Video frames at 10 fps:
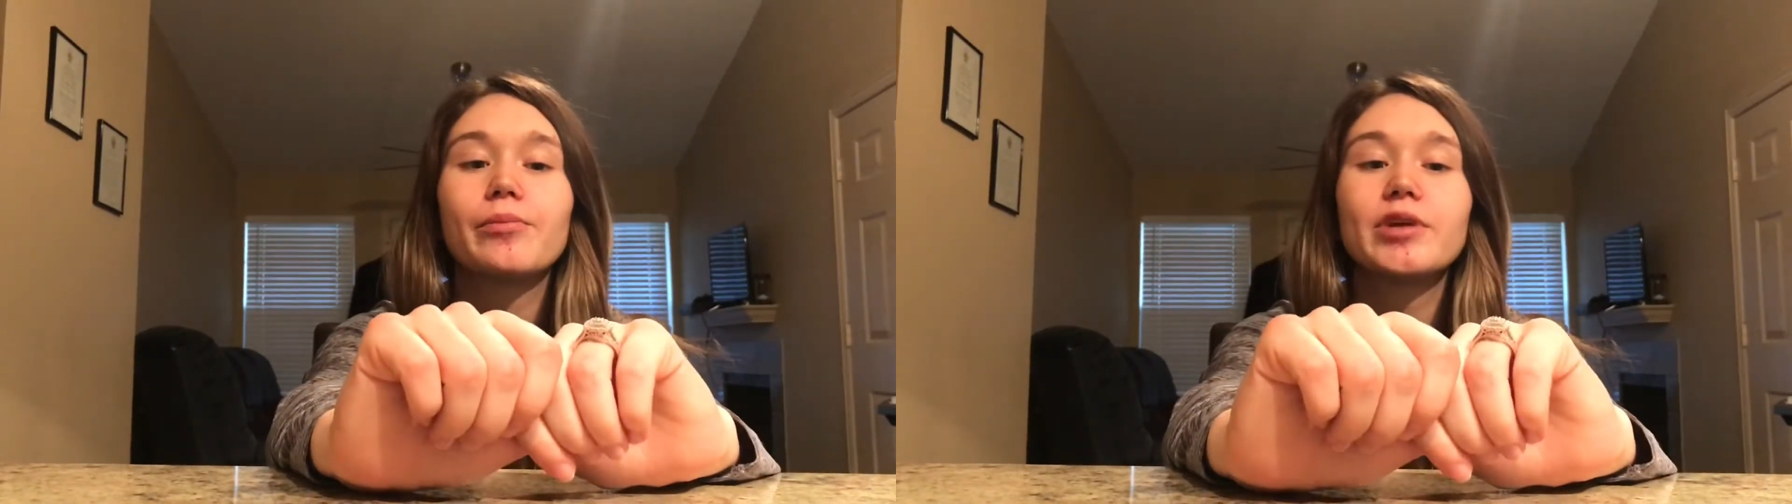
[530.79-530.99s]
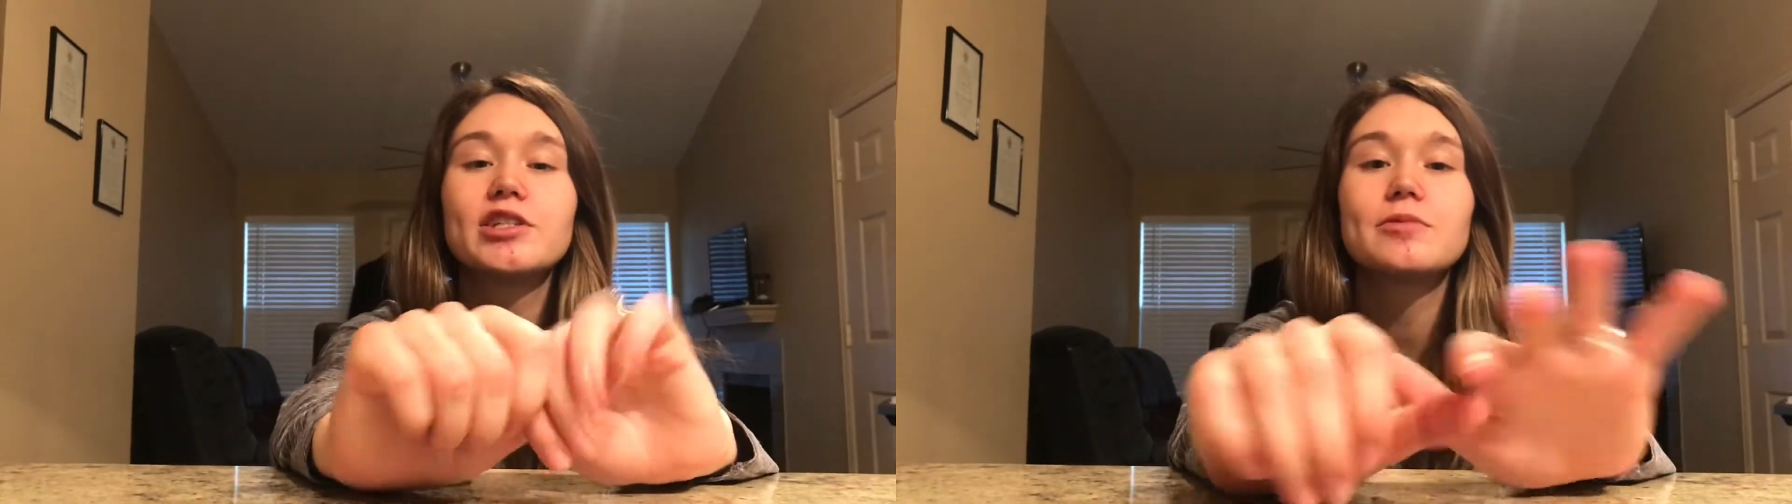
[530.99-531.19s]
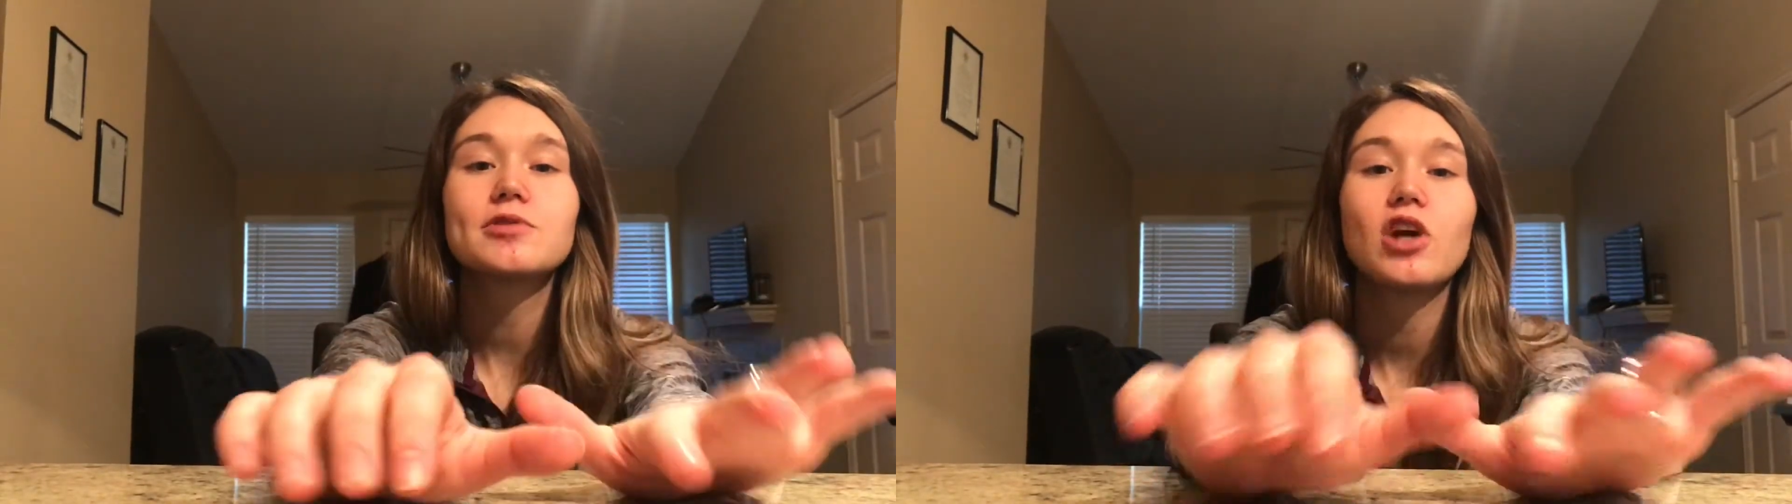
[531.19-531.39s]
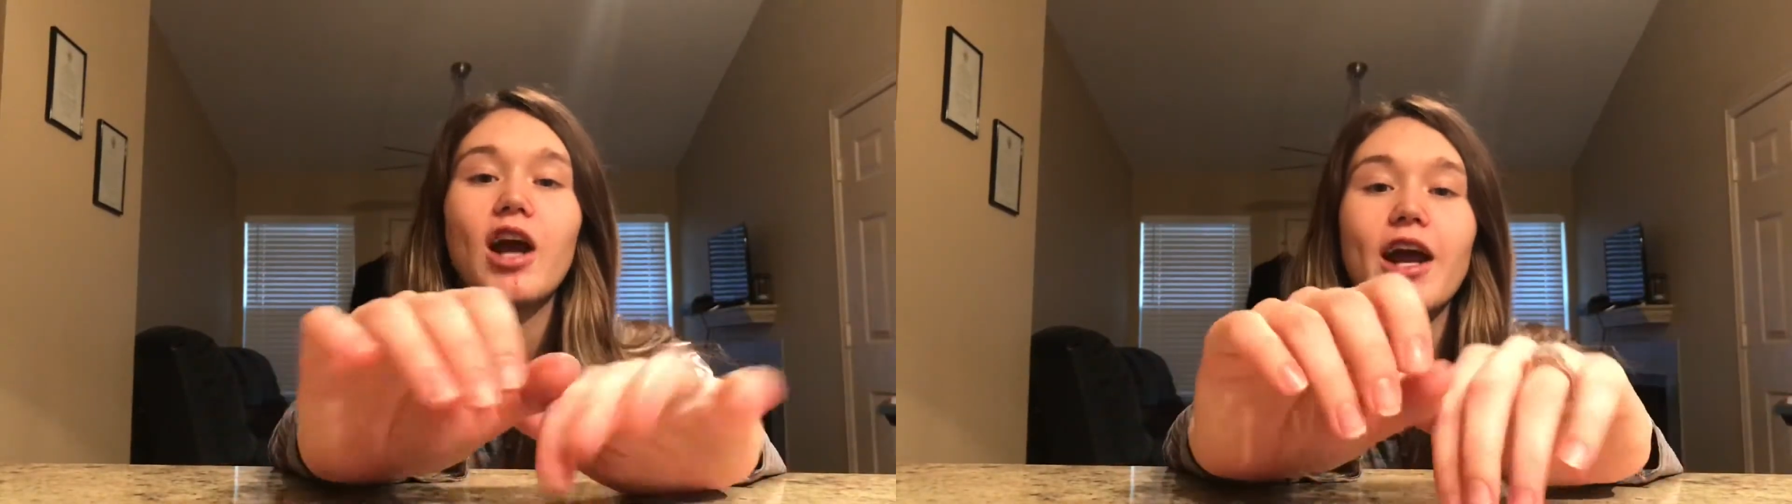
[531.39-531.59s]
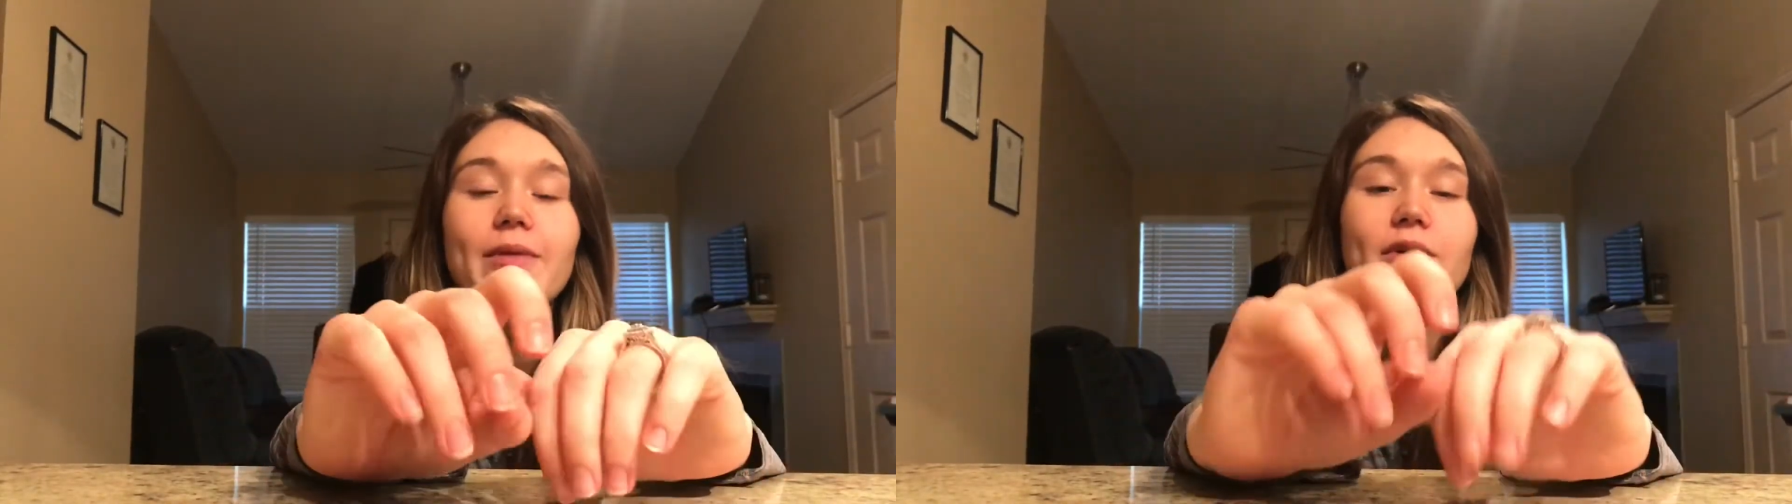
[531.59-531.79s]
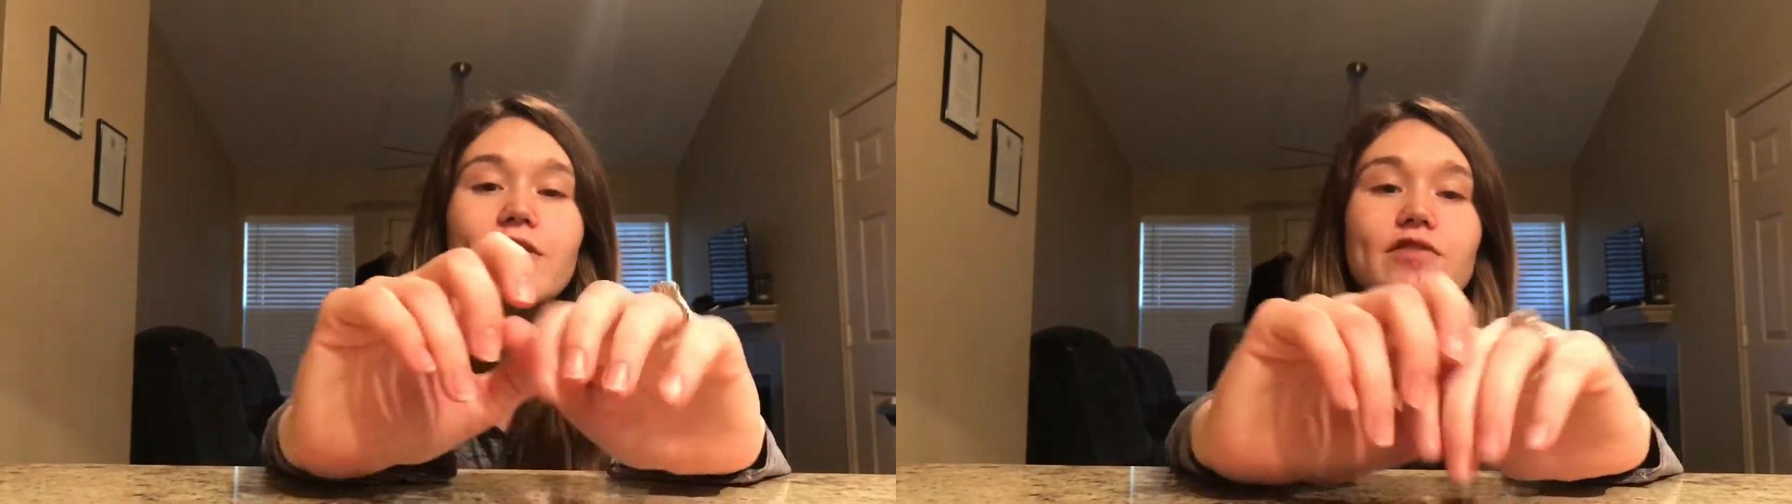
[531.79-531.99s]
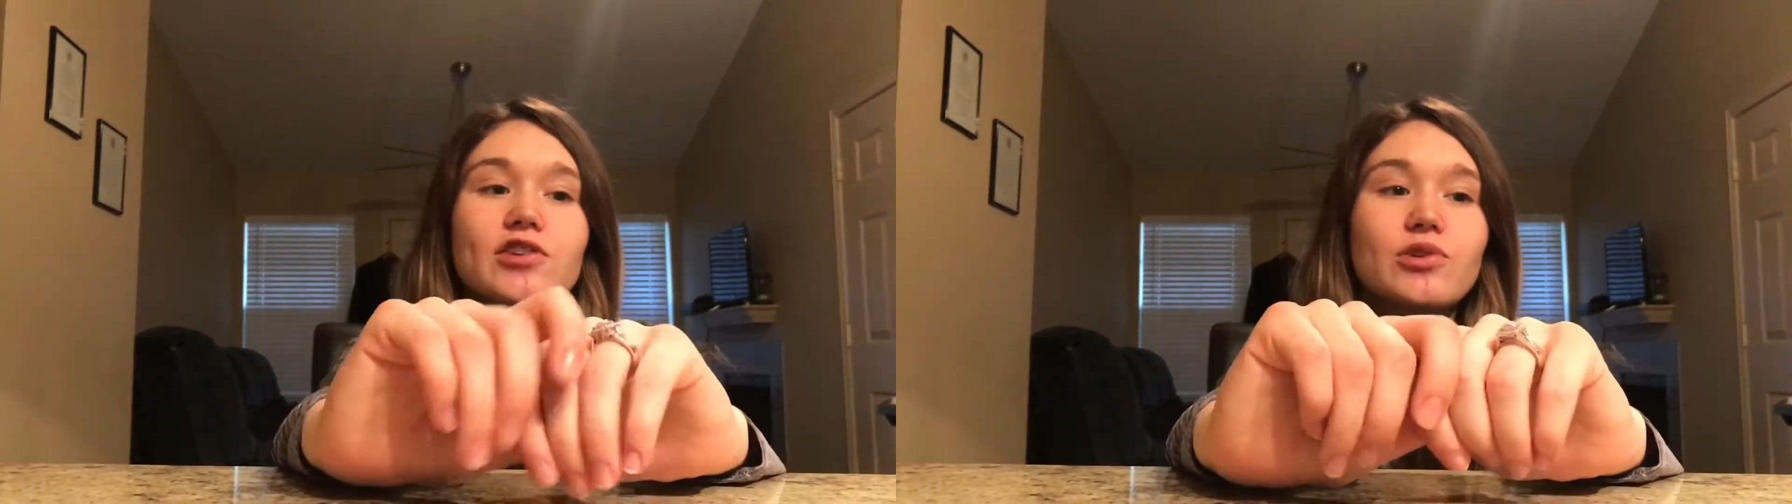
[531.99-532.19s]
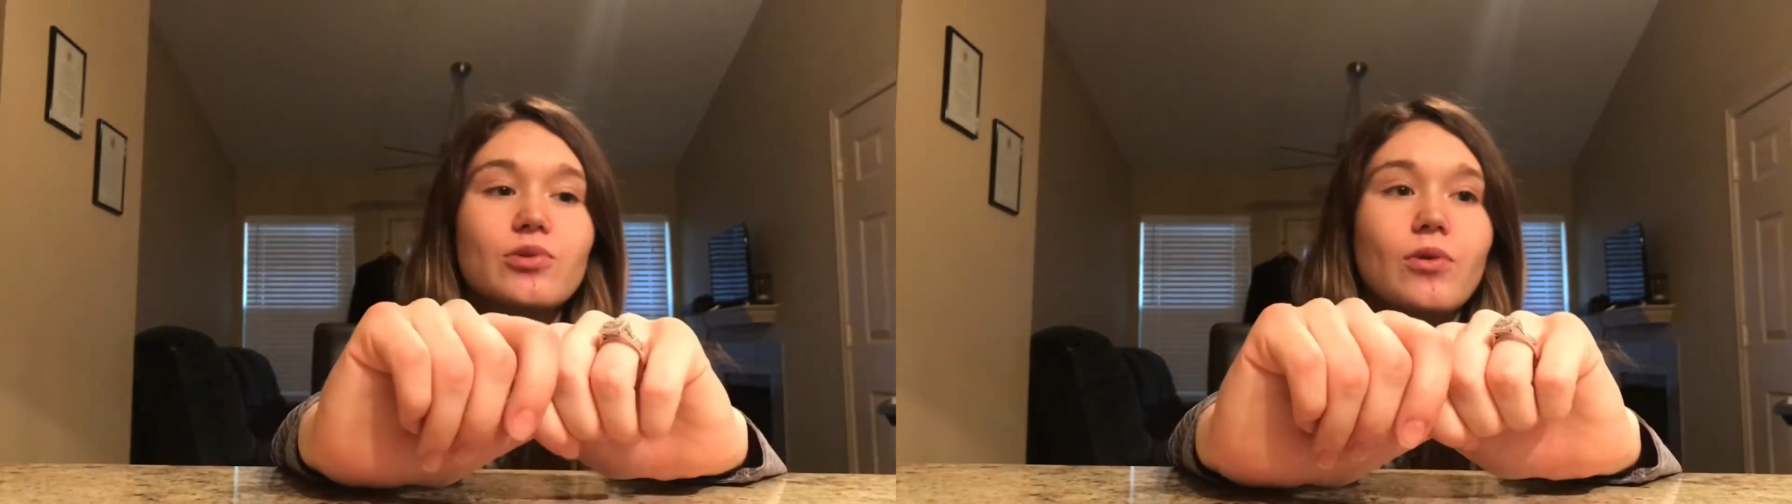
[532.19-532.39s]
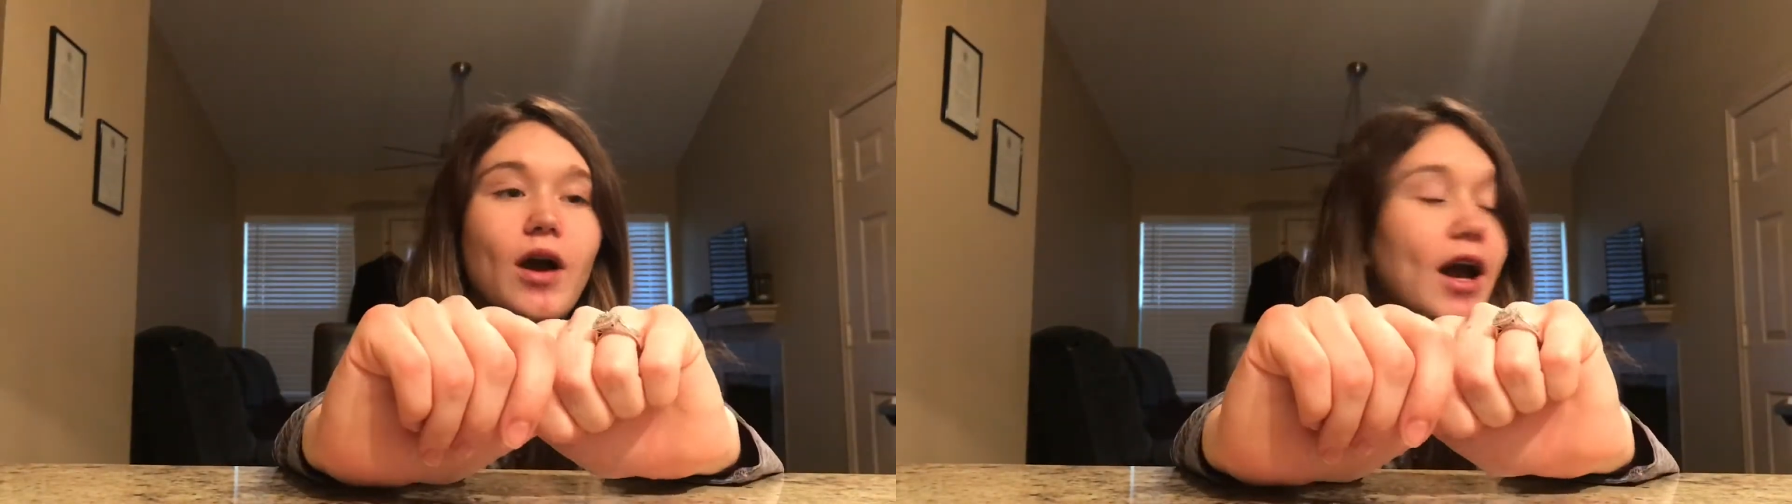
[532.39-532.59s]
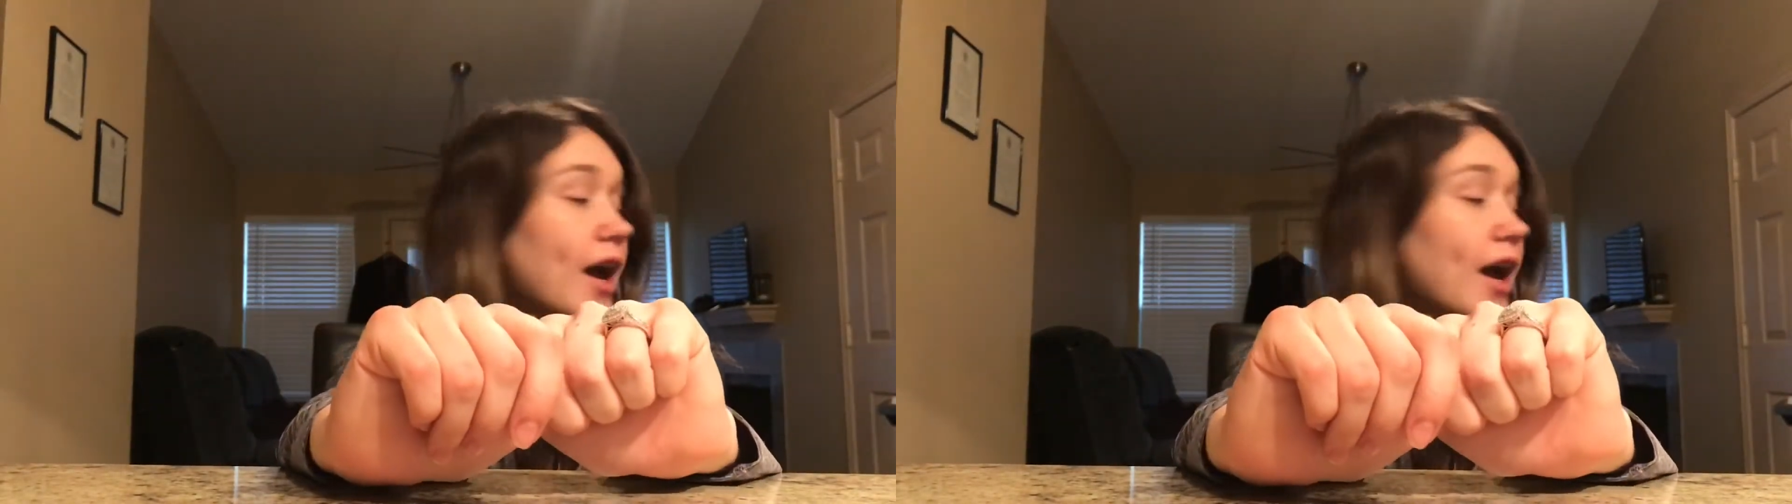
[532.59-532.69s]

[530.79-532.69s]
Please subscribe if you